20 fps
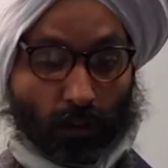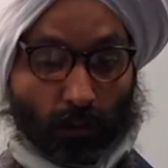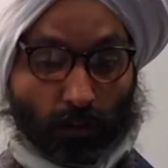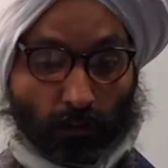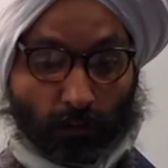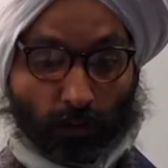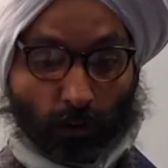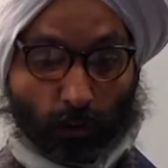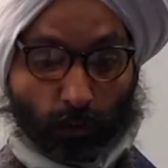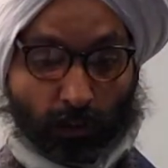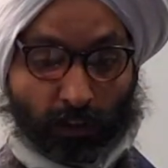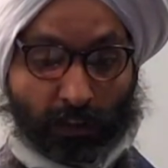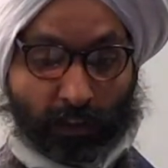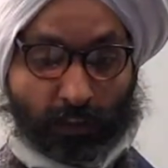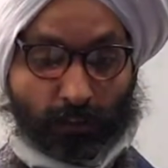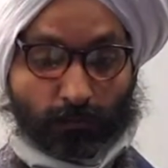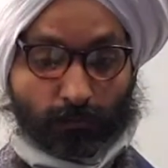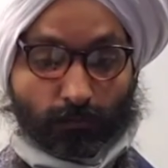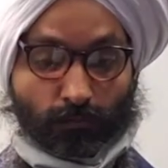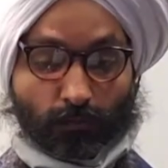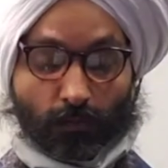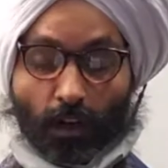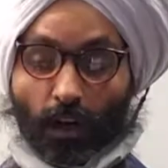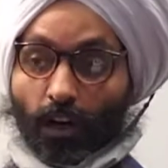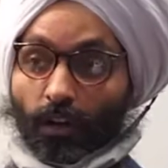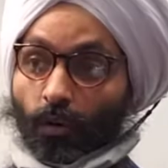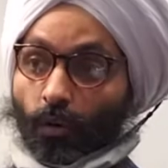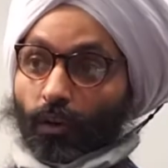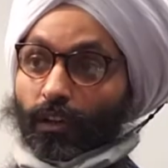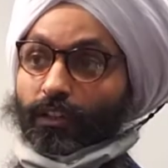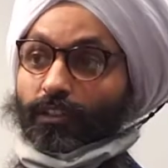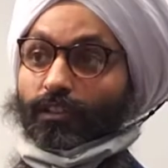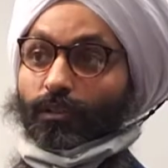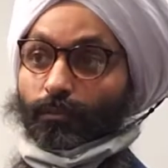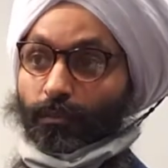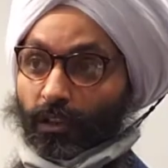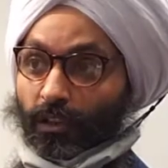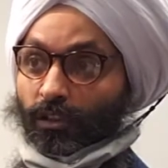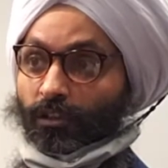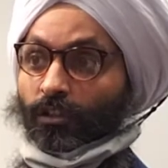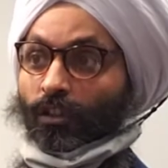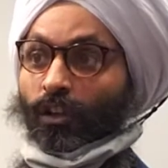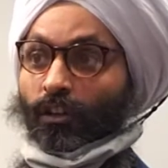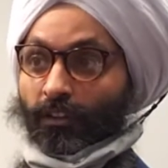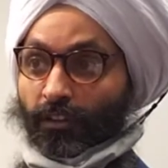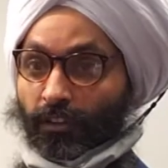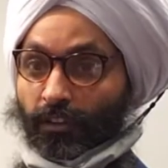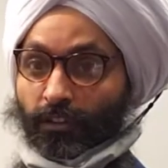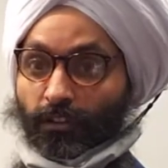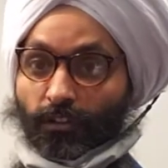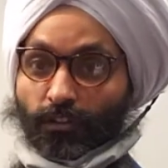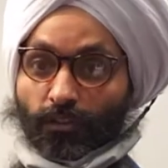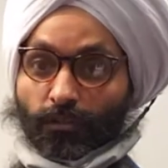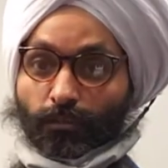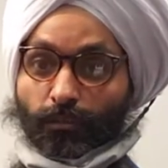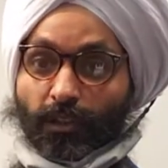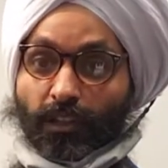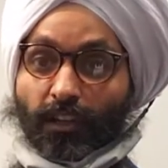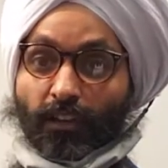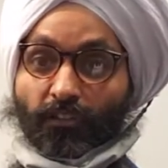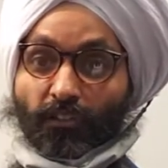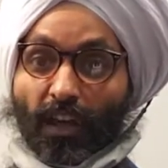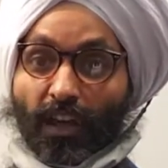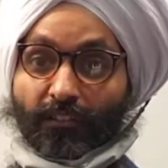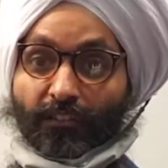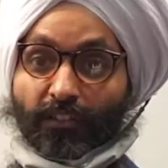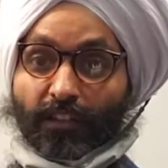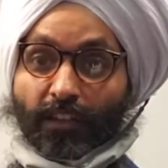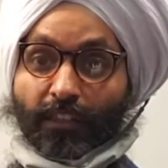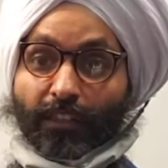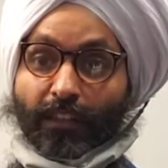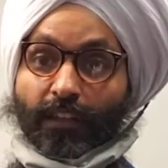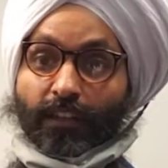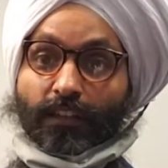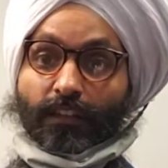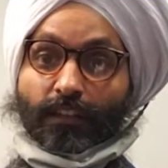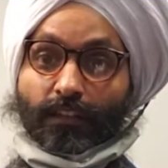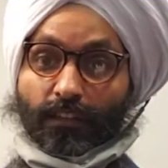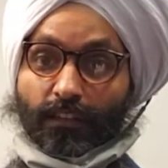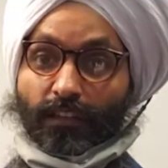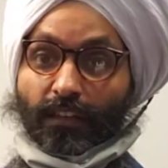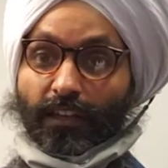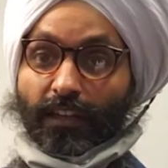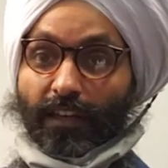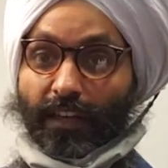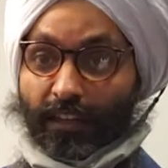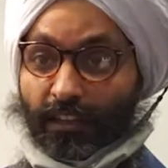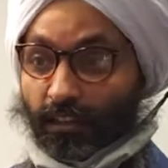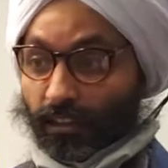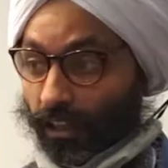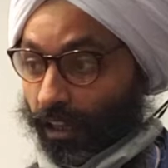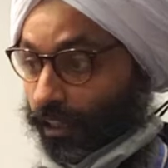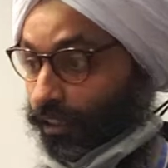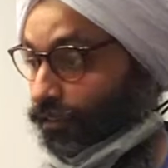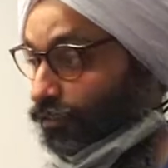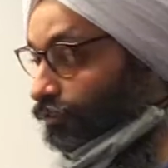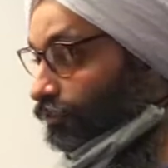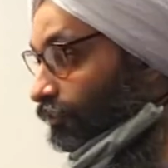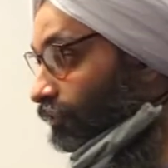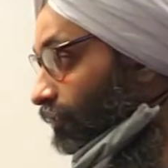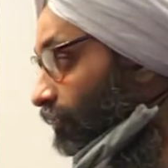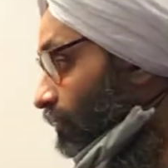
So we are going to build on this because everything in life,